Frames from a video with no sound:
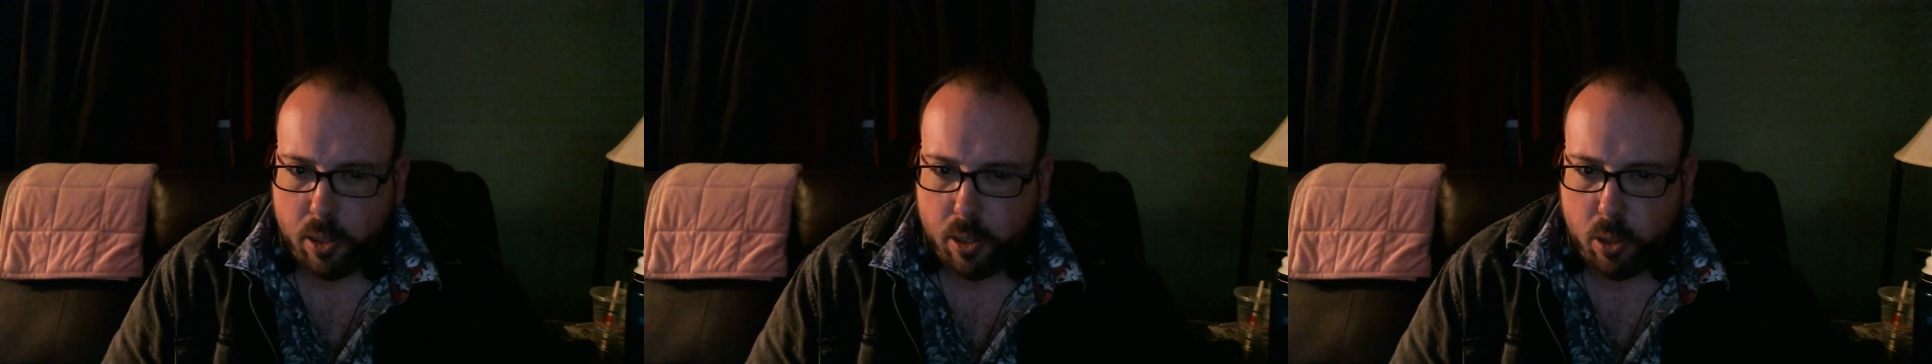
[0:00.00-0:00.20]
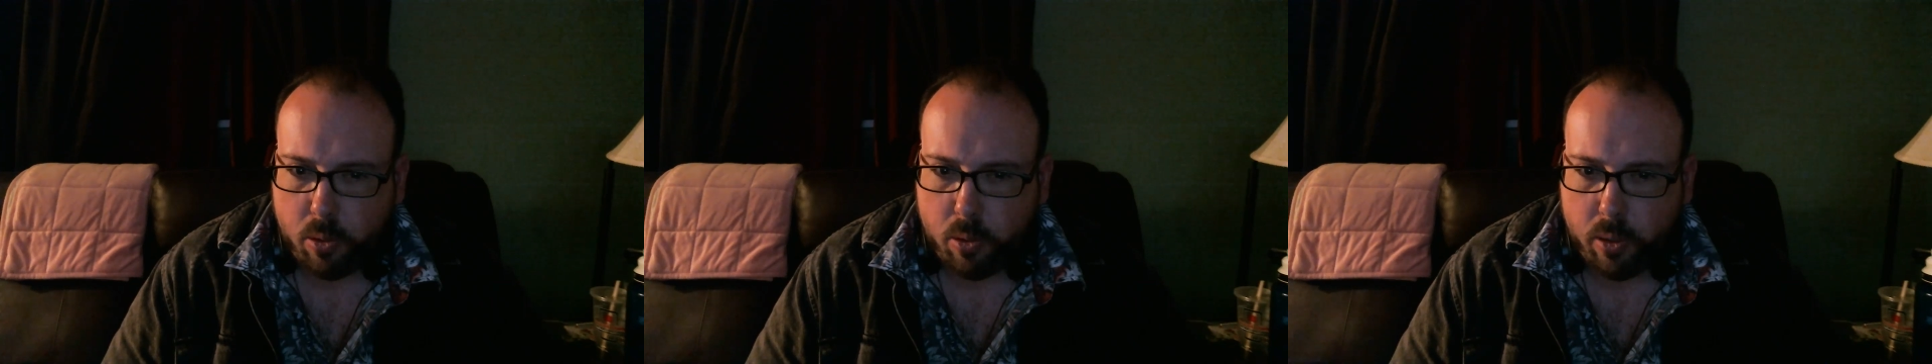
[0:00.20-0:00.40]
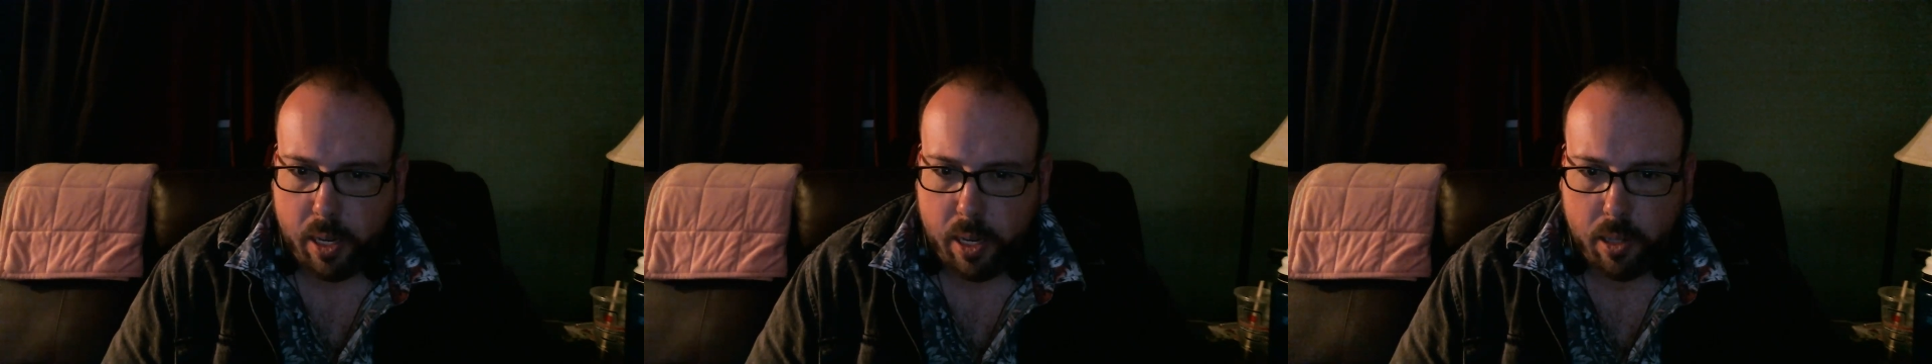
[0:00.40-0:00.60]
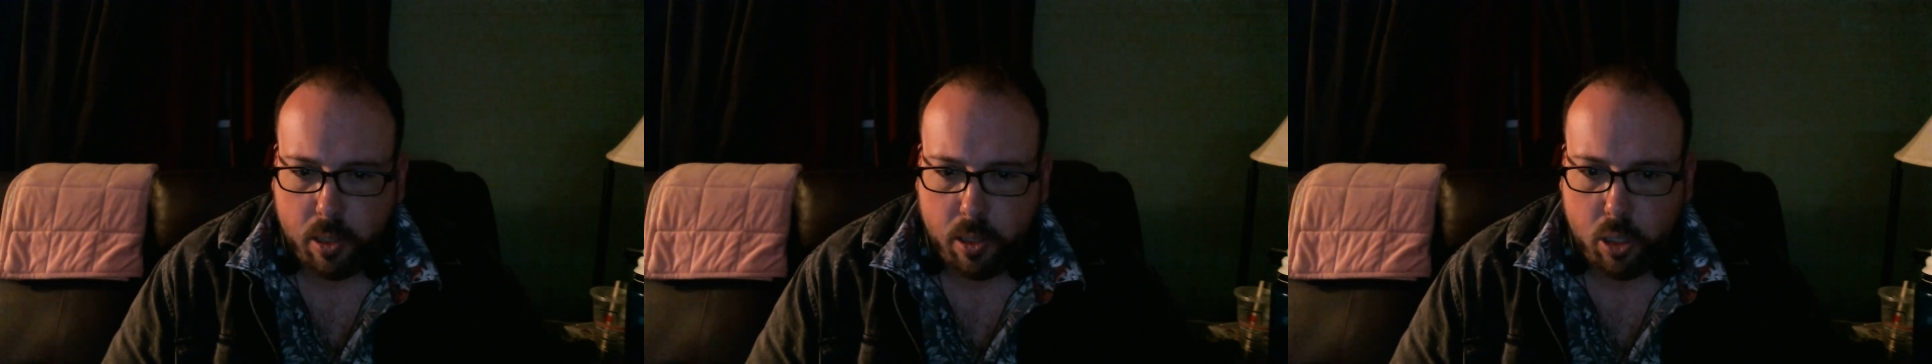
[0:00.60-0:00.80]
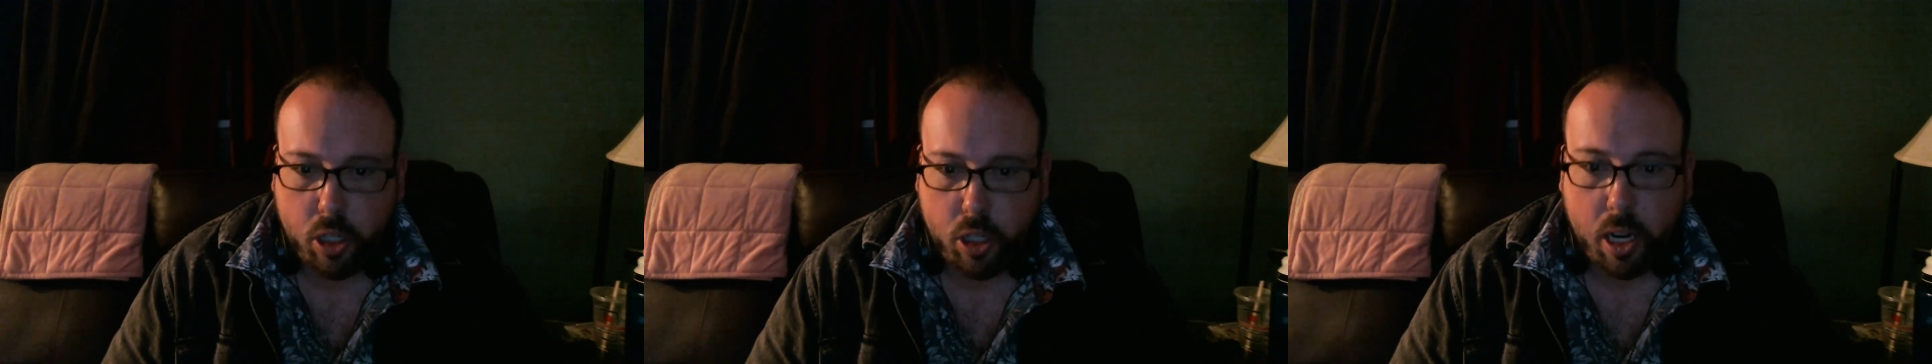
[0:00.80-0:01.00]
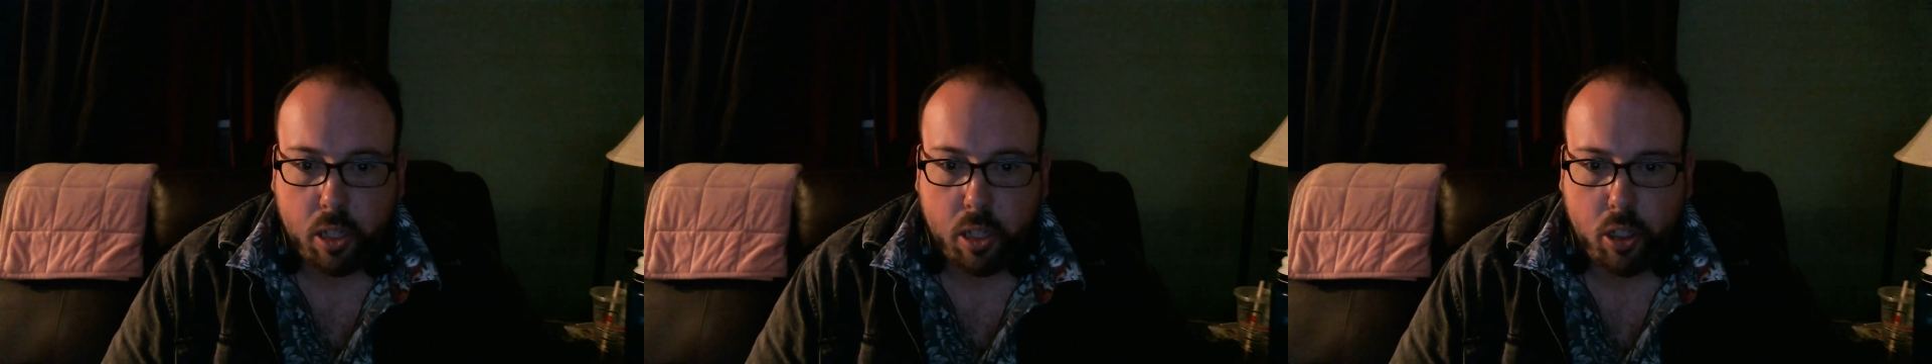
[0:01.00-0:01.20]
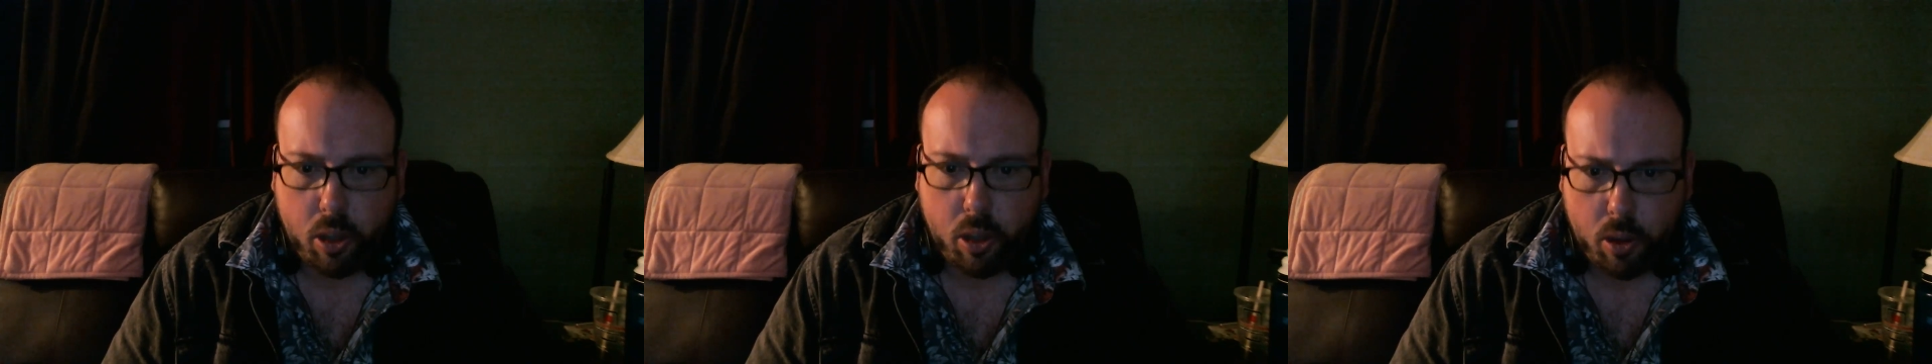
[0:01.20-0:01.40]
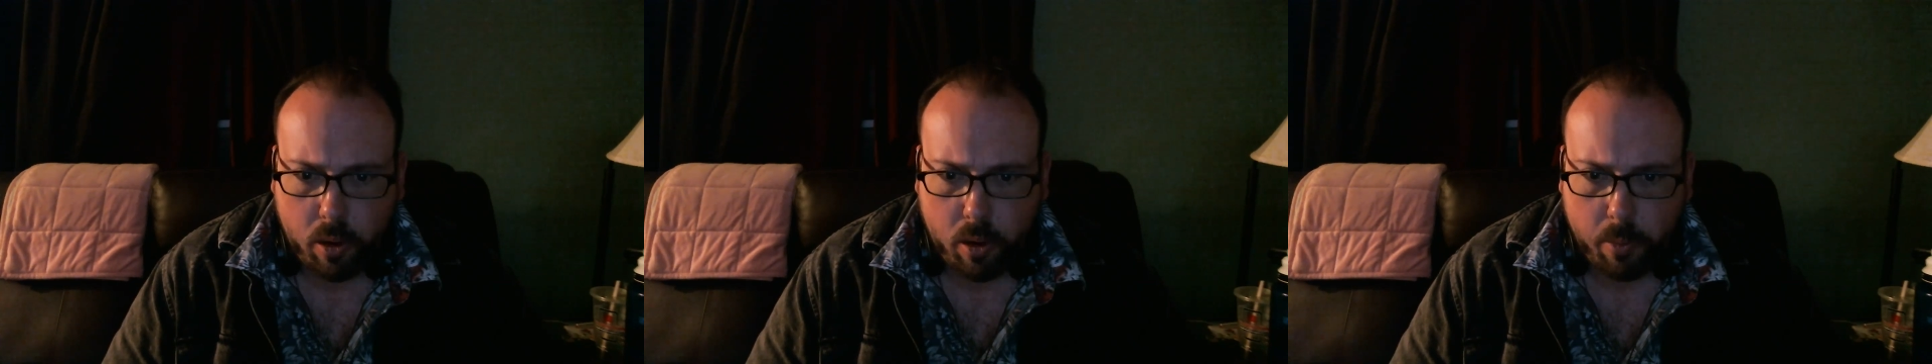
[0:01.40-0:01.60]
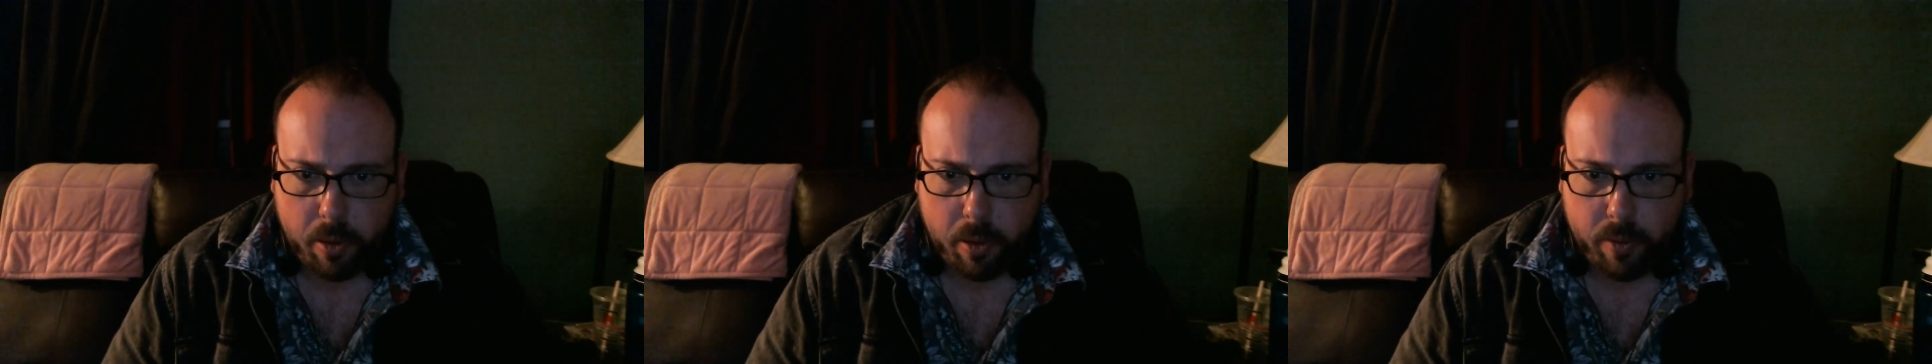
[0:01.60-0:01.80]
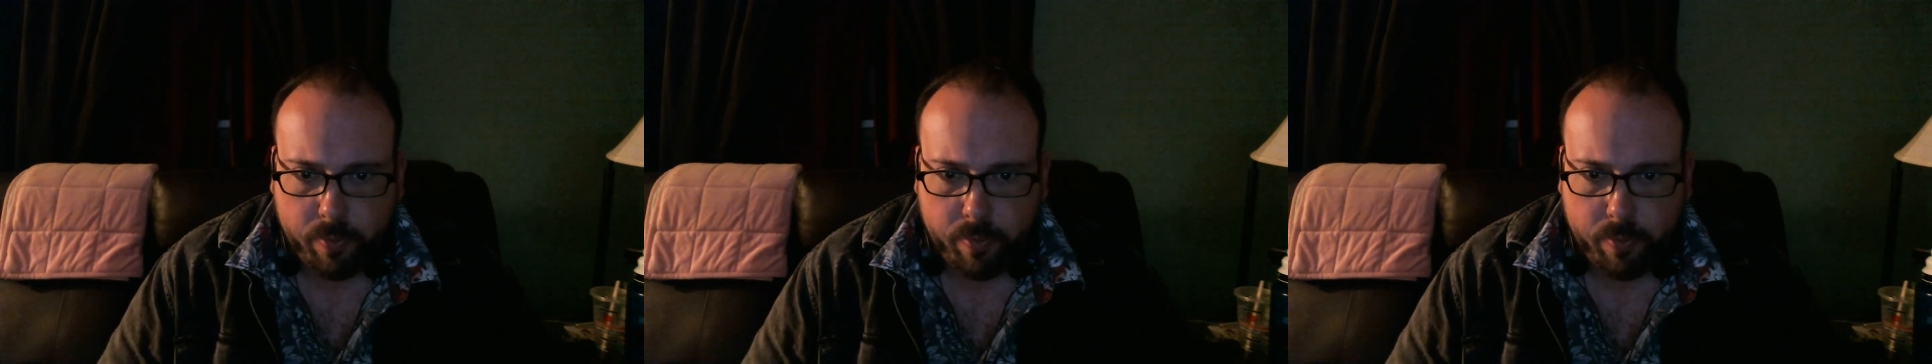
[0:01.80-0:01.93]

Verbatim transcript: school days, Josh Thurm.